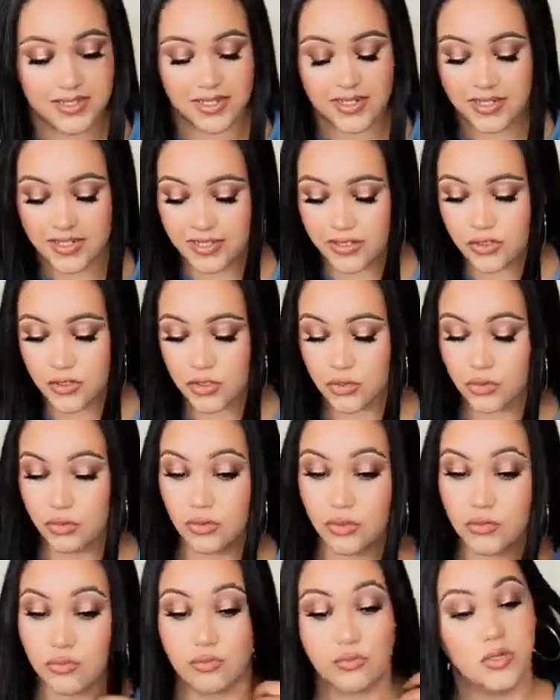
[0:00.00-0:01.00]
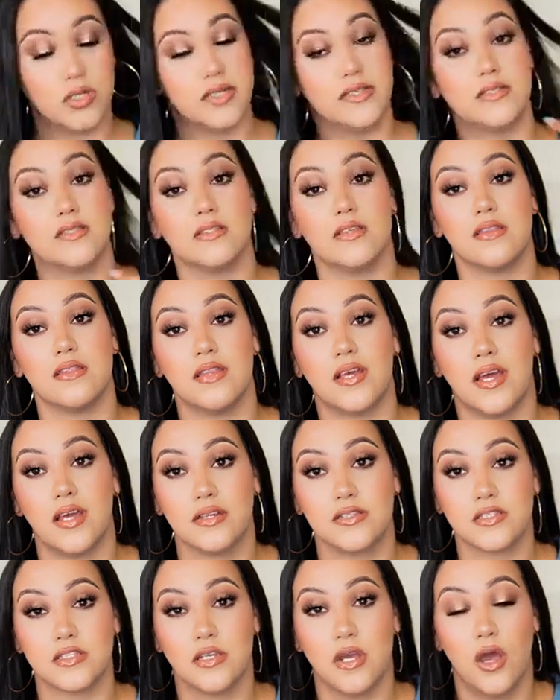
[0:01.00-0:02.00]
get into the ones
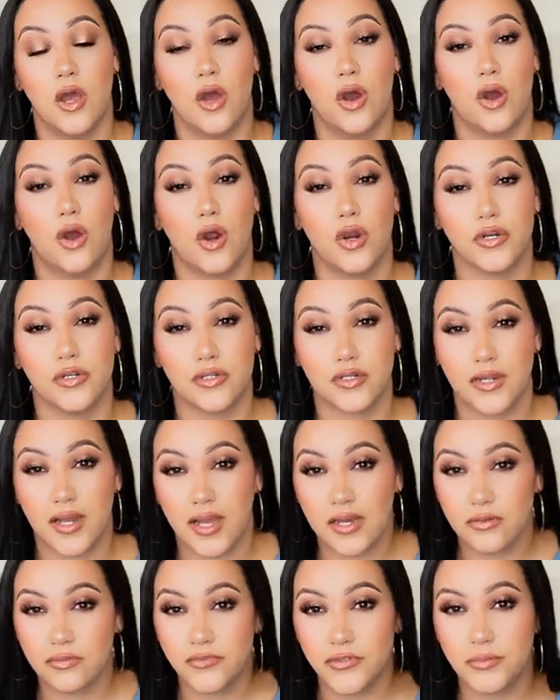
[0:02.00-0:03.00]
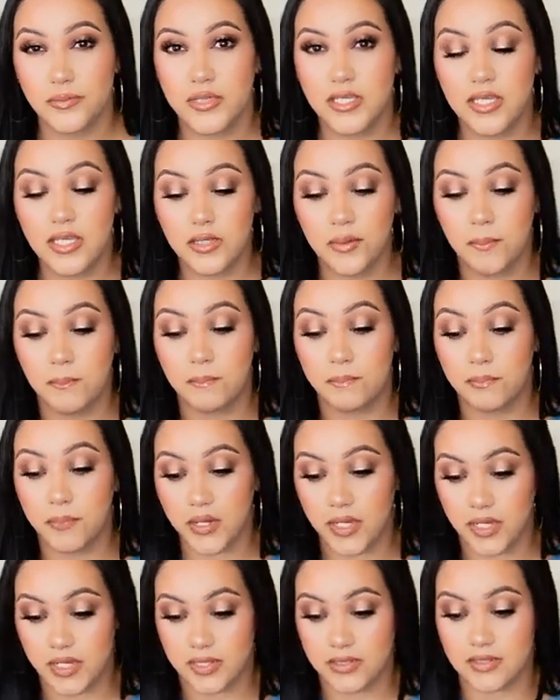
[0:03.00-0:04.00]
that are not for me,
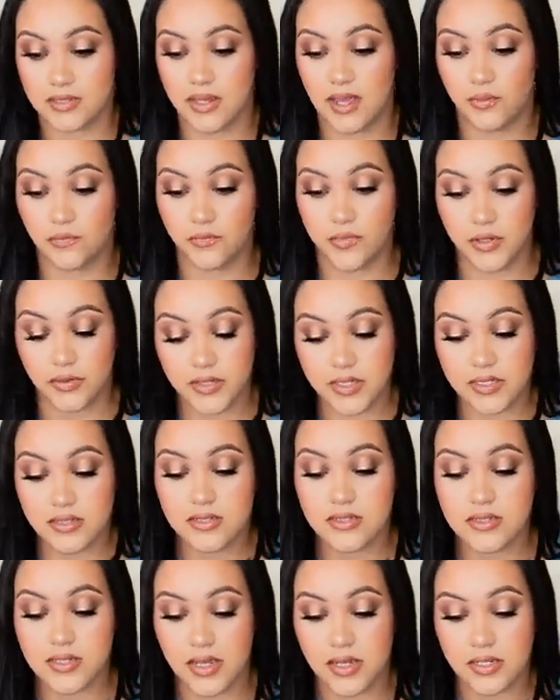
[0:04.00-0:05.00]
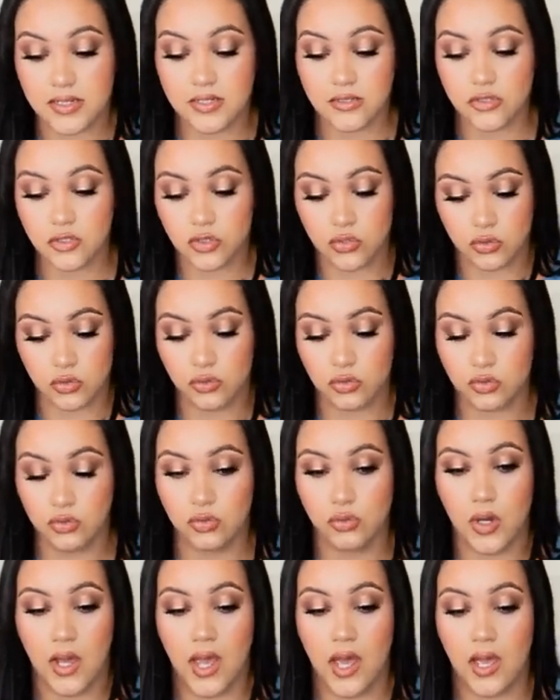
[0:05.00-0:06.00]
but I'm very excited
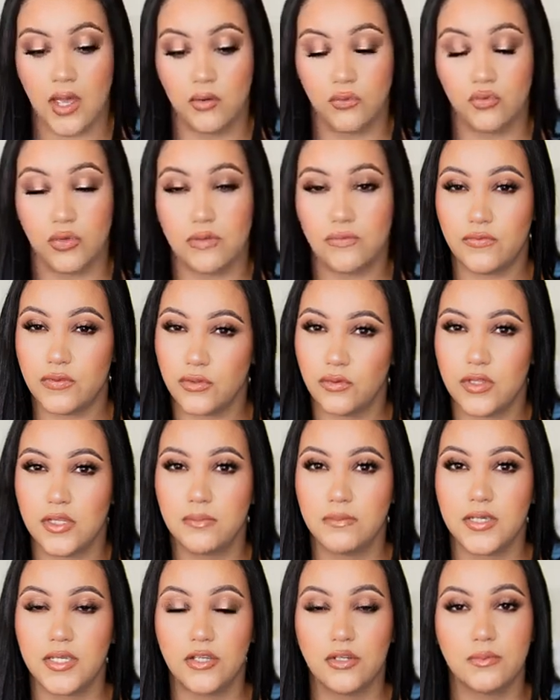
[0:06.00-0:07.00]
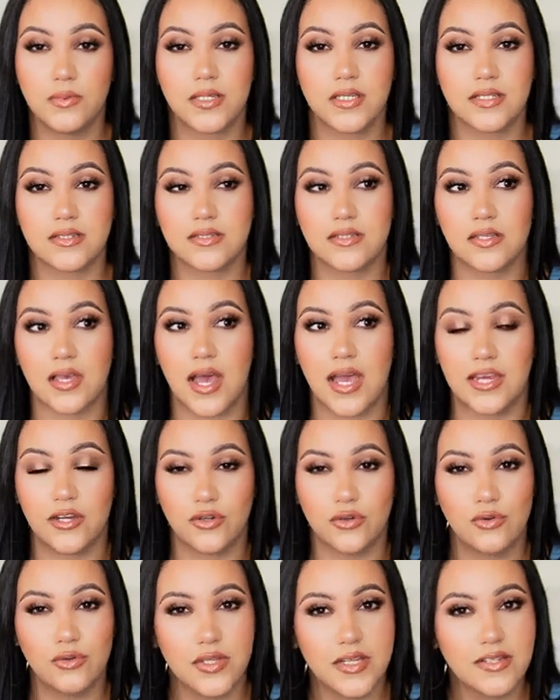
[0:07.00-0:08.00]
to review them here because I
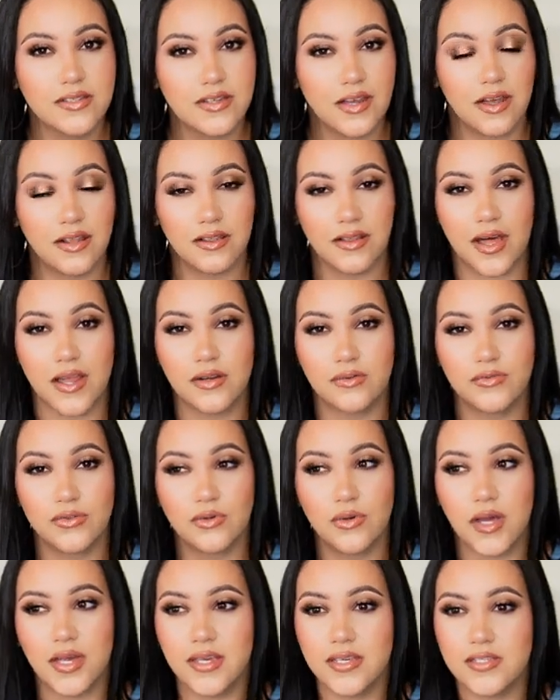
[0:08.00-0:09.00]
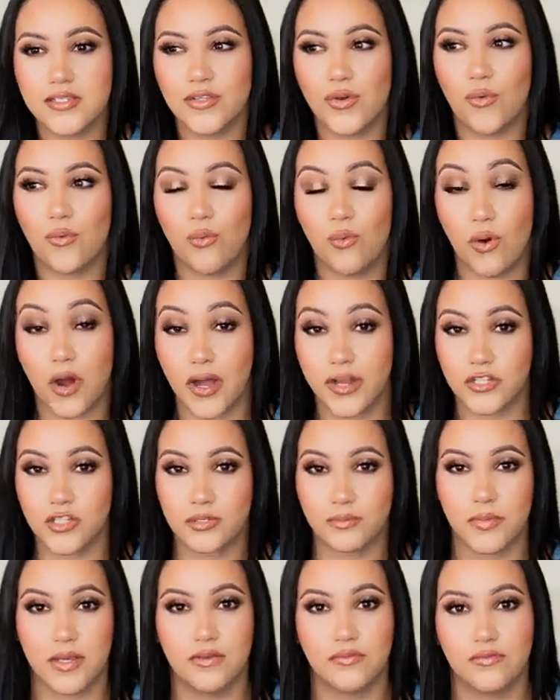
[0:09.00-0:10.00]
know that a lot of you guys
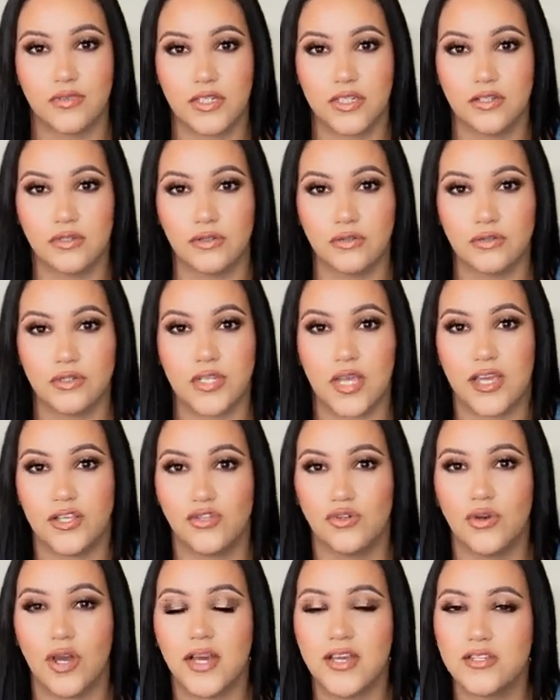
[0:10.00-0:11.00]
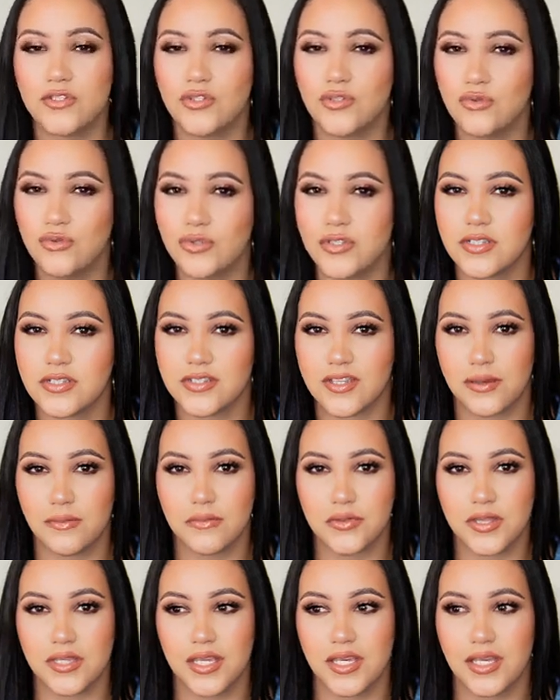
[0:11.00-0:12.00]
watch my videos and you guys do the
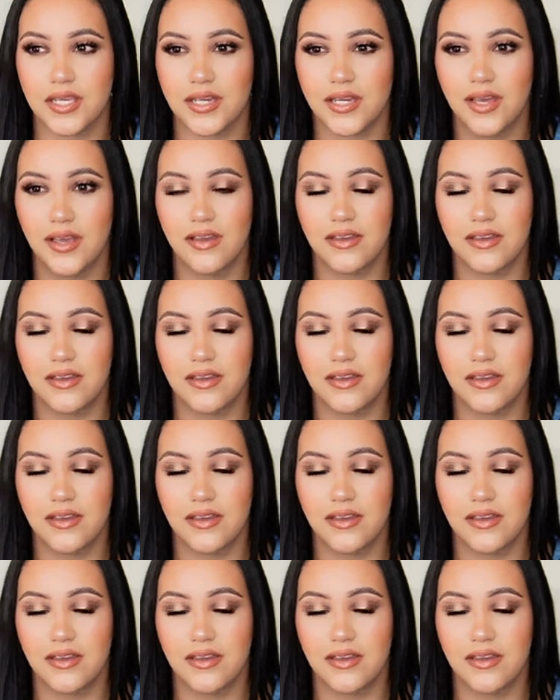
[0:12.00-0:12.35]
same thing